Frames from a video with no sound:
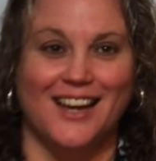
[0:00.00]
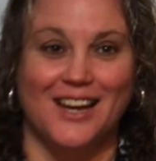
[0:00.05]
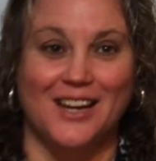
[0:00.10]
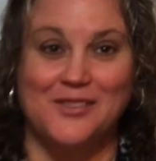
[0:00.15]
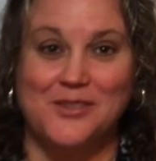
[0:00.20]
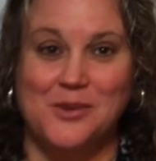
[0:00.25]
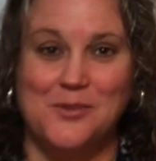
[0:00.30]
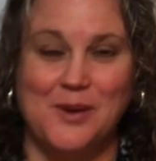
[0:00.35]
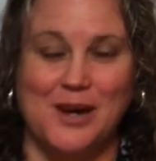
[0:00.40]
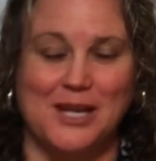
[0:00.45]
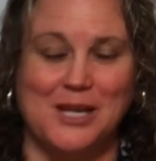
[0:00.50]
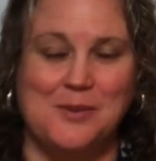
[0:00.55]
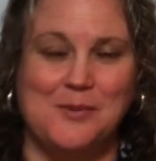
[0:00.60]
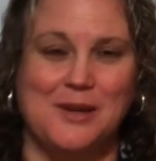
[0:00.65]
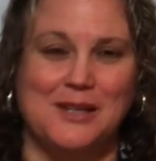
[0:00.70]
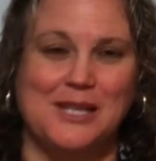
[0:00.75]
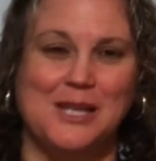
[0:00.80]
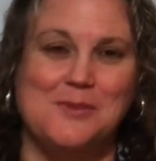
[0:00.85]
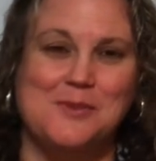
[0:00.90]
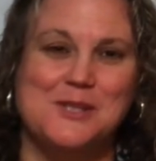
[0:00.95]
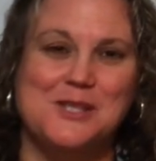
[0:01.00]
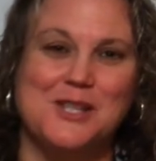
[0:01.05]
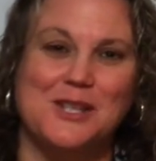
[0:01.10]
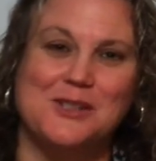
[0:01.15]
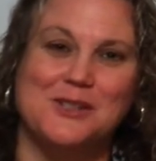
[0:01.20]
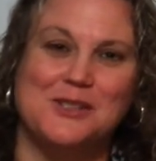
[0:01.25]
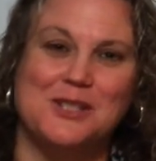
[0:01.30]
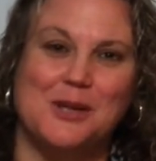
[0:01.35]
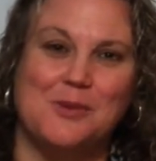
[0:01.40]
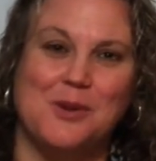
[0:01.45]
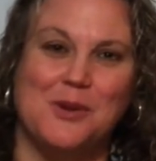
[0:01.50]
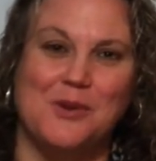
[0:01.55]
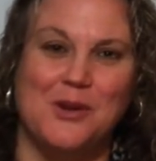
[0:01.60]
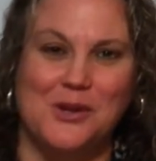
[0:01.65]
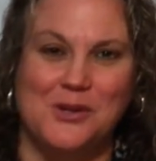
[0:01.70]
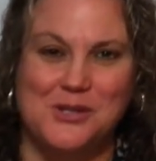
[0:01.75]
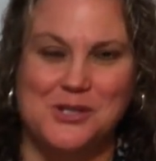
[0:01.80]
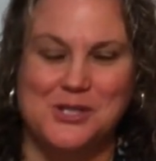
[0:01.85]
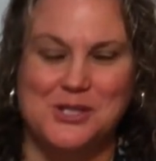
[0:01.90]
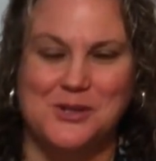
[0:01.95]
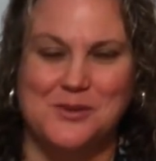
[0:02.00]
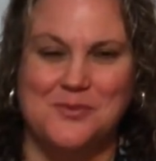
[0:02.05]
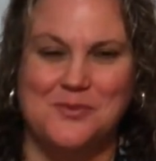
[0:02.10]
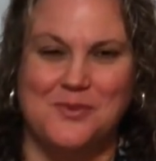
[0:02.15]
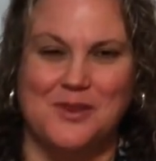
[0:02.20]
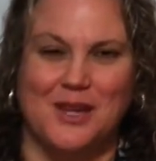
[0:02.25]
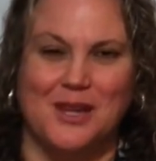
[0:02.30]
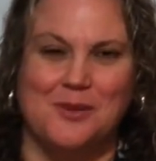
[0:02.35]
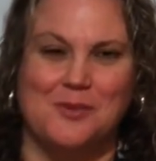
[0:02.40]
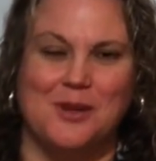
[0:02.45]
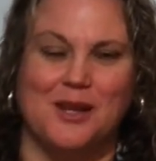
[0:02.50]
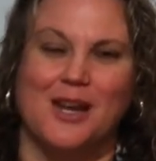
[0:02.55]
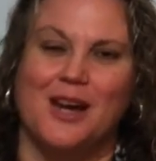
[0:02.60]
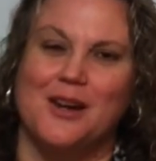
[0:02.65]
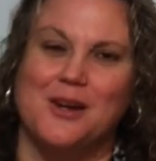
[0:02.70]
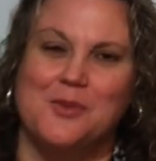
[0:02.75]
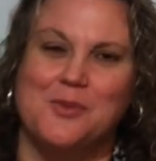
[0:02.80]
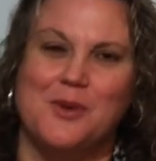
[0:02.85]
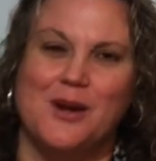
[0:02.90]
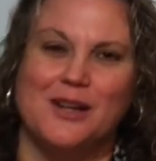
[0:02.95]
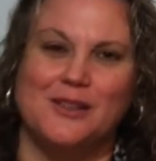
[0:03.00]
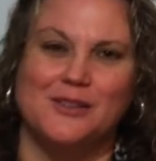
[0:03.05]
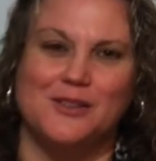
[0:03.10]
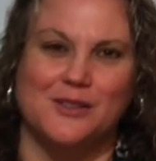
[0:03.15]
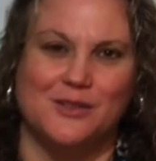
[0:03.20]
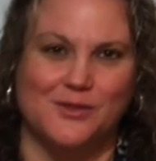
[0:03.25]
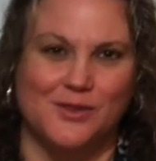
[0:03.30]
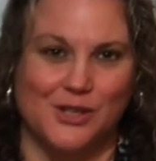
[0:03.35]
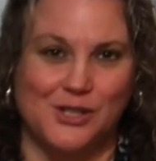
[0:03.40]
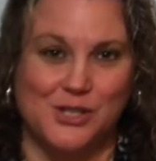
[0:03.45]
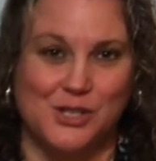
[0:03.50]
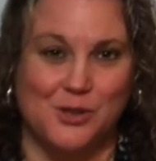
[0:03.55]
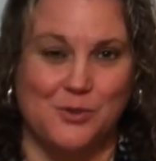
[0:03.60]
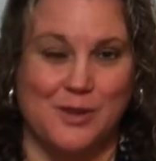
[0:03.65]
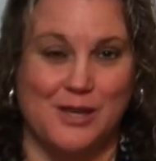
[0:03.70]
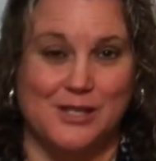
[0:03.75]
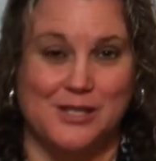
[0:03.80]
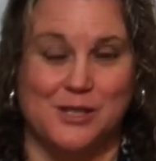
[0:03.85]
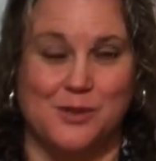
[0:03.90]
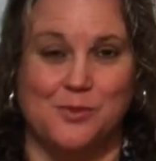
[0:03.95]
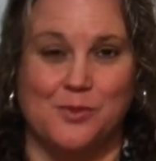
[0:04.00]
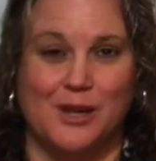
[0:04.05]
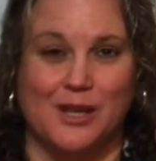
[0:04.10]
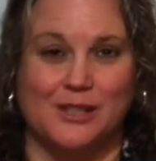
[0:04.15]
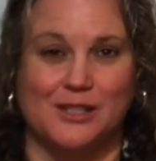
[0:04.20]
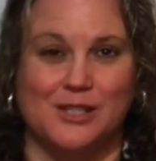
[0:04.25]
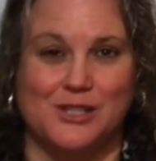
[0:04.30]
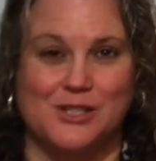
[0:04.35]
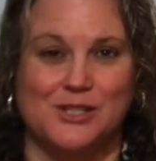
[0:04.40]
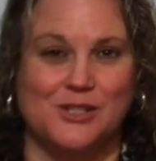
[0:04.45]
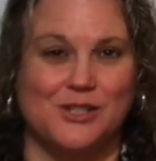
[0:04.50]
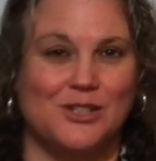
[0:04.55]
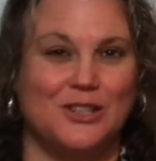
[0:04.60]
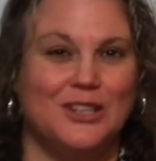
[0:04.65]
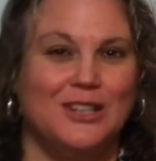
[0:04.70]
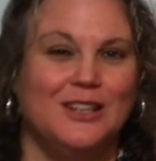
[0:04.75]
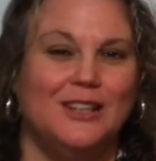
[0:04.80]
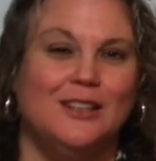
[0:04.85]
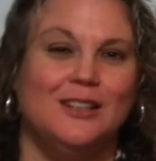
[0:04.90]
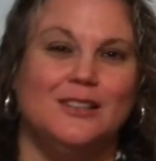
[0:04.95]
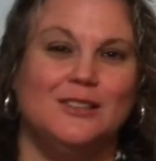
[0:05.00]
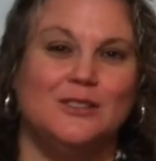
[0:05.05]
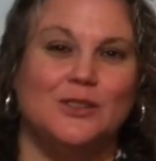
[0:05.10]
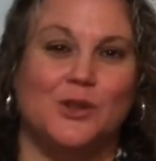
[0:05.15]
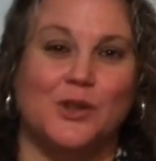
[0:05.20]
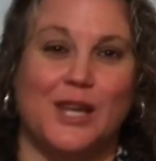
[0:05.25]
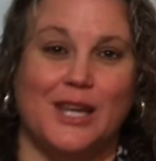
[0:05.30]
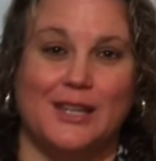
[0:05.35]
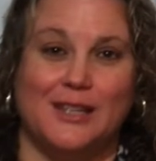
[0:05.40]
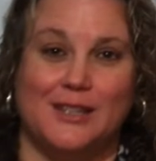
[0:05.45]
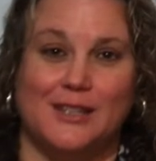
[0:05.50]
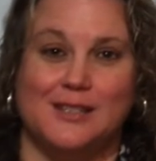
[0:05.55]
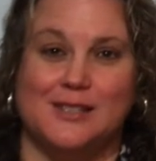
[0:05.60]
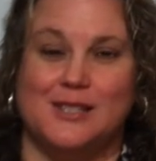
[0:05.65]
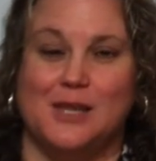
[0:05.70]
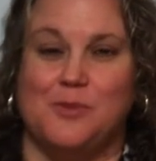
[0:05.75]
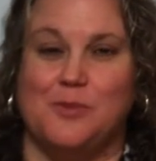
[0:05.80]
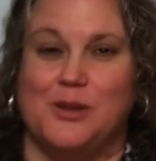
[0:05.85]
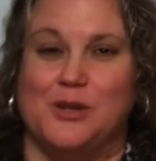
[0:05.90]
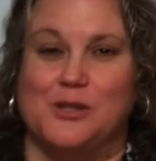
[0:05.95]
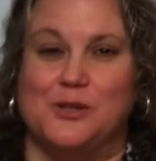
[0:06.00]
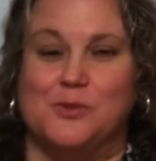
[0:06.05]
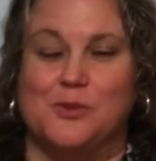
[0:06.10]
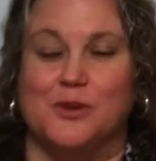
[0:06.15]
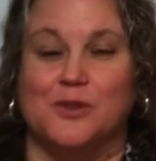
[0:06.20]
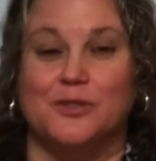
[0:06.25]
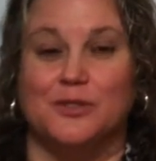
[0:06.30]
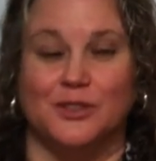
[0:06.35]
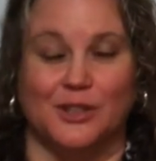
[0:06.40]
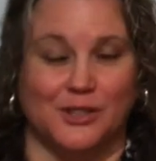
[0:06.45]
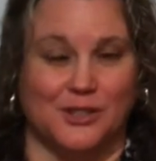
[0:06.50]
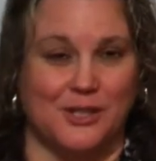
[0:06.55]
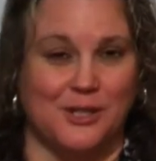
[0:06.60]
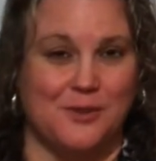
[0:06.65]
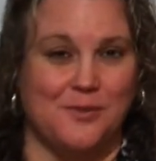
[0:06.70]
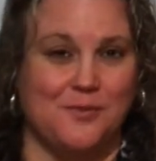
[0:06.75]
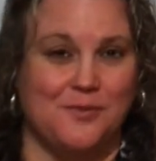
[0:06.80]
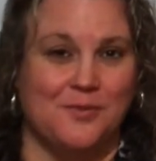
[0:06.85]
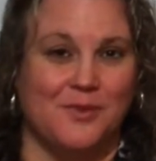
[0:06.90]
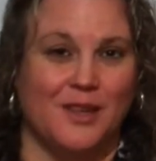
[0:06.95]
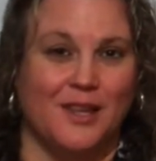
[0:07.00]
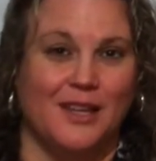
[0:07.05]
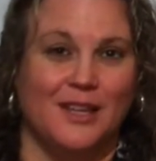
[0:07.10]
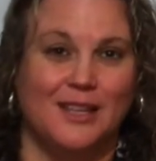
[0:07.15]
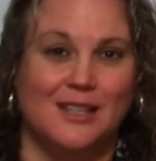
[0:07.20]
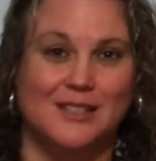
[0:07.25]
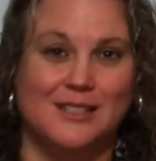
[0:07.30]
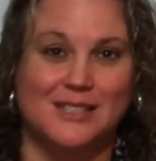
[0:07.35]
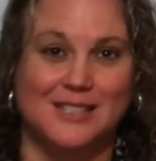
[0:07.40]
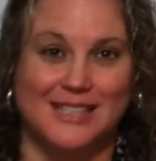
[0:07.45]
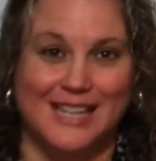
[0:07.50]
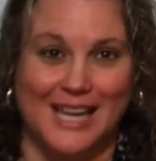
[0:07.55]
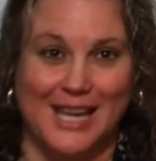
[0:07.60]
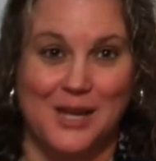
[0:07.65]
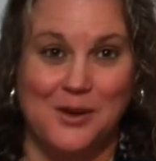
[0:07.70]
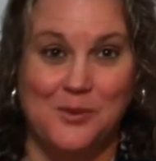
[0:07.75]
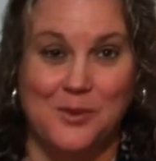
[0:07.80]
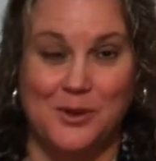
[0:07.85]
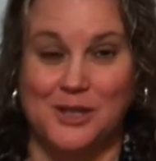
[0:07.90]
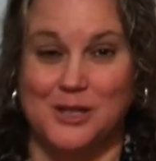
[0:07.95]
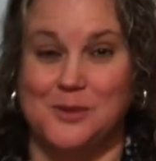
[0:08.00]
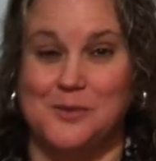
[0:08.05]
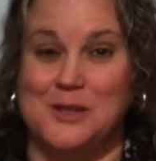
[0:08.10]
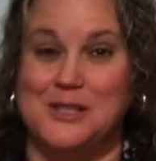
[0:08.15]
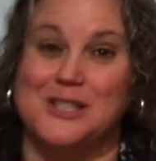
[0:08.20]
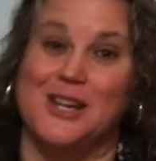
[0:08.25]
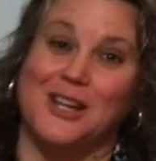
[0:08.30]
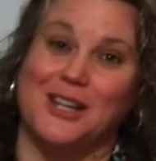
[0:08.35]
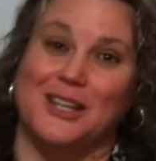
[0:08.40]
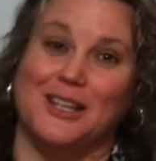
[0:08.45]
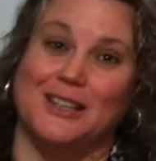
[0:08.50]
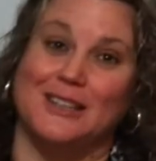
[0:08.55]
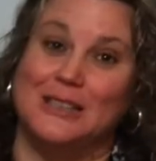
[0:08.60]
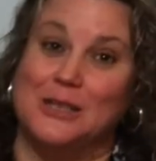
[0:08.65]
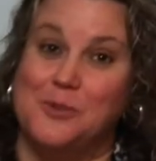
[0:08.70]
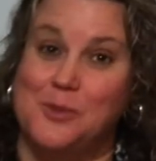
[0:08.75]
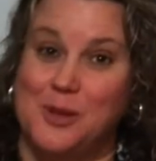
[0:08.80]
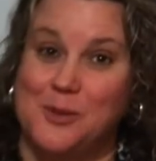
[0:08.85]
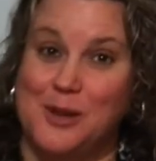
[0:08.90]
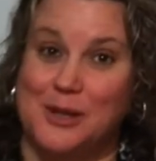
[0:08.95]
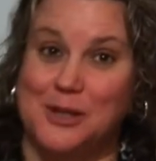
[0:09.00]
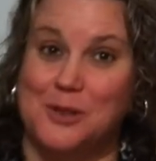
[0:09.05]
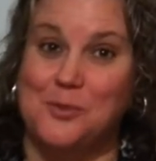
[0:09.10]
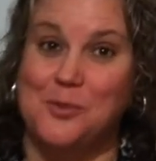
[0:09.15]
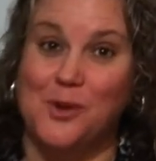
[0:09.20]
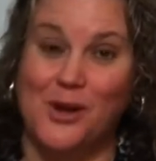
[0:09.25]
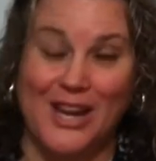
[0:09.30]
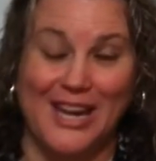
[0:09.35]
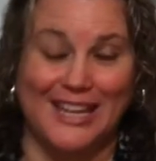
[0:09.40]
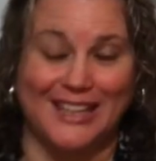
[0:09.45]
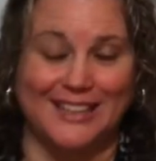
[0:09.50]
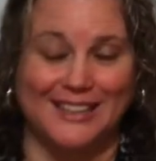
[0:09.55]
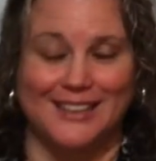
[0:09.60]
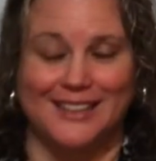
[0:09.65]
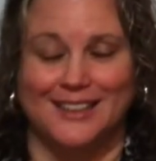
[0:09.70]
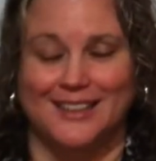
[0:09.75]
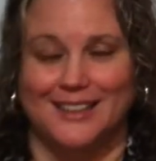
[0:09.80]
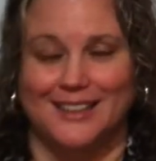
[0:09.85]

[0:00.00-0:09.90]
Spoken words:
Hi everybody, my name is Dr. Debbie Roche. I am a chiropractor and functional medicine practitioner located in St. Petersburg, Florida. Today we're going to be talking a little bit about the brain.